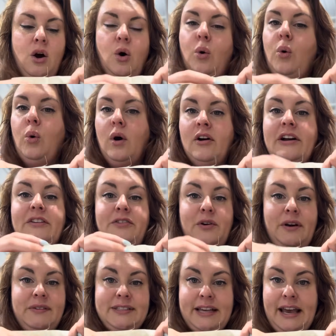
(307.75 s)
Or if you
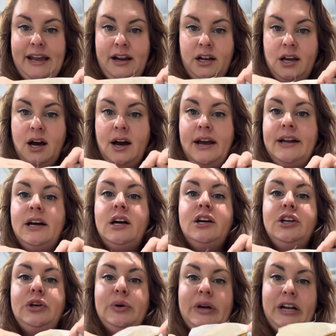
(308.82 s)
have a scan and cut,
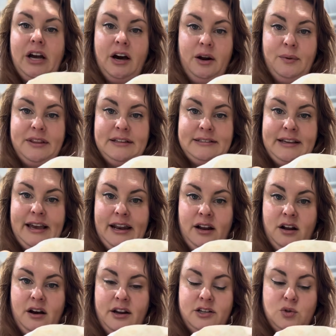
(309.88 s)
you can cut it with a scan
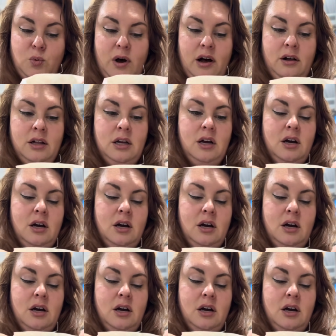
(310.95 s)
and cut as well.